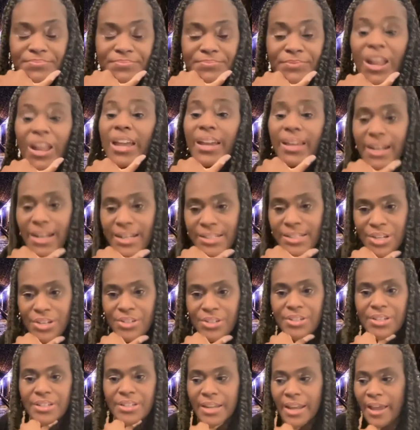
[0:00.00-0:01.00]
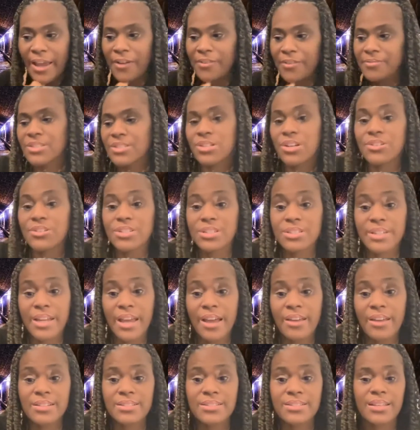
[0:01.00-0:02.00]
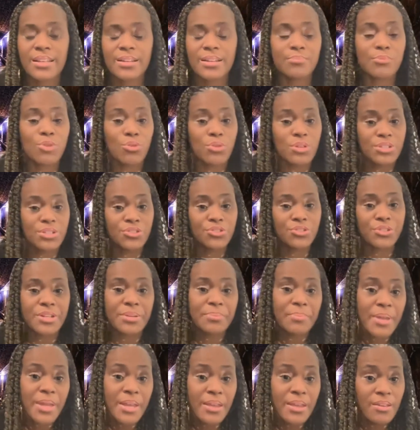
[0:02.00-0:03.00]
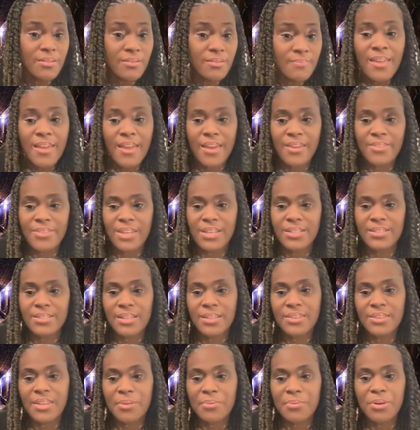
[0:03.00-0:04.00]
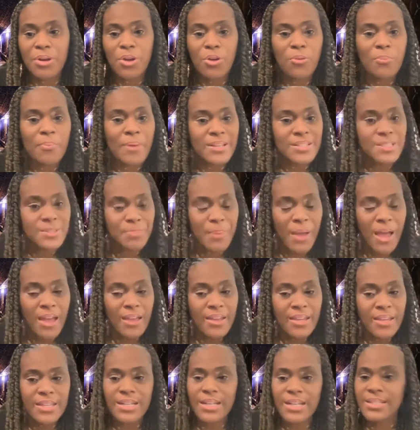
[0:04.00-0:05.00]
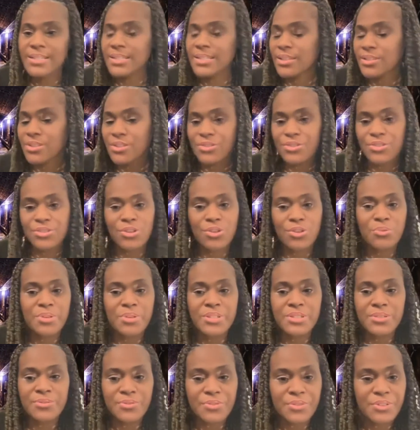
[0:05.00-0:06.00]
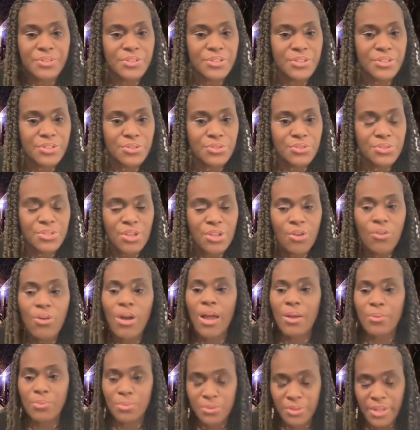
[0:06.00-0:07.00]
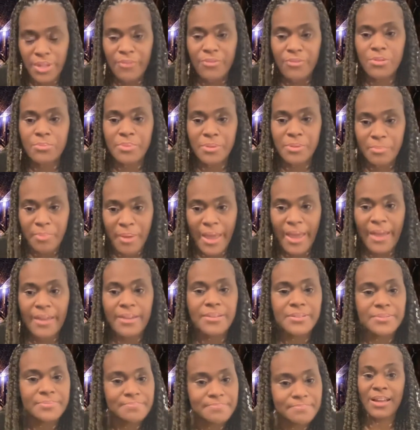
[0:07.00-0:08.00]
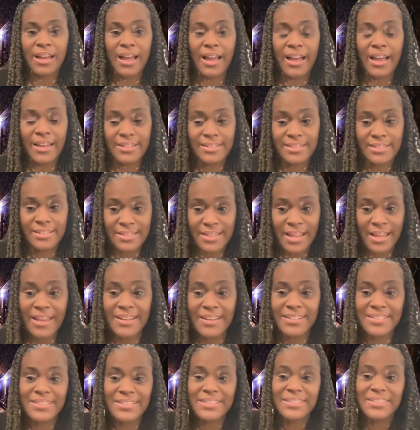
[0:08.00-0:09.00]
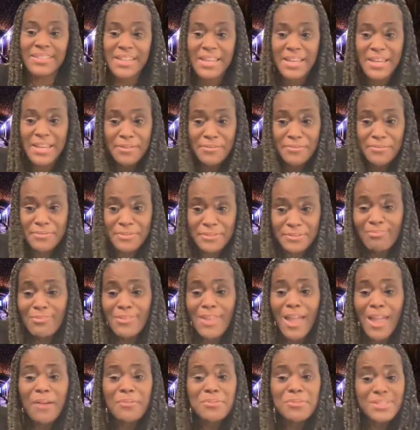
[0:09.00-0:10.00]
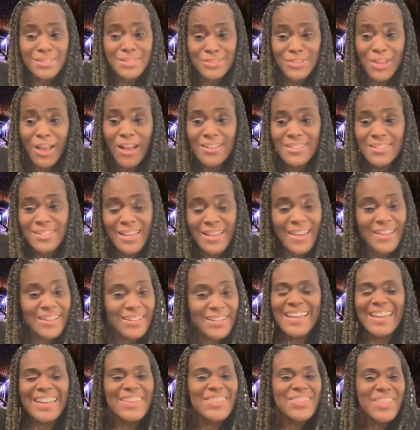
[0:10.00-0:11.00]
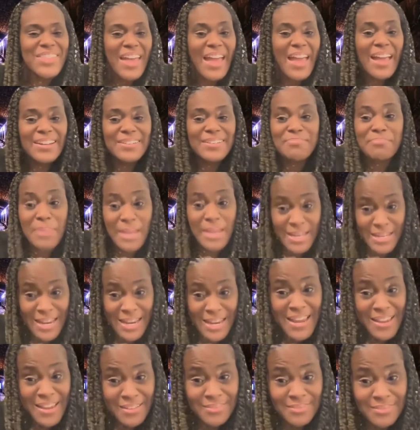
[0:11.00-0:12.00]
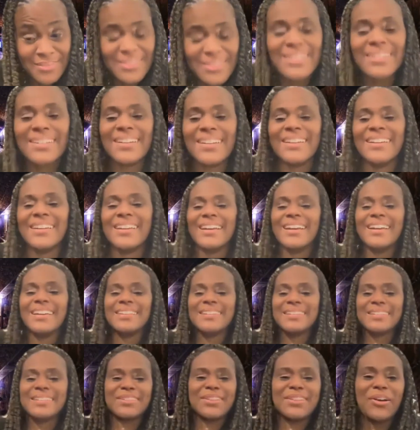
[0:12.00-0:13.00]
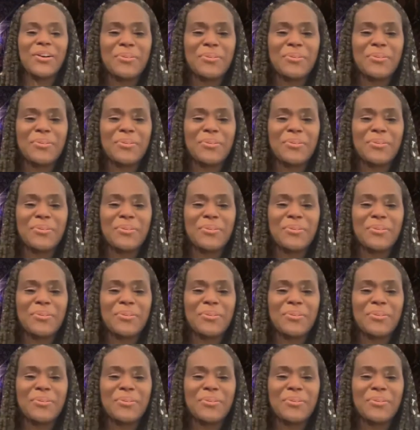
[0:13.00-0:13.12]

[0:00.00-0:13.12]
And I turned it down. I turned it down and said, I'm going to treatment. And they said they would hold my spot. And I said, there's no reason for you to do so. I will never be back. I decided to leave. I was intoxicated in that meeting. So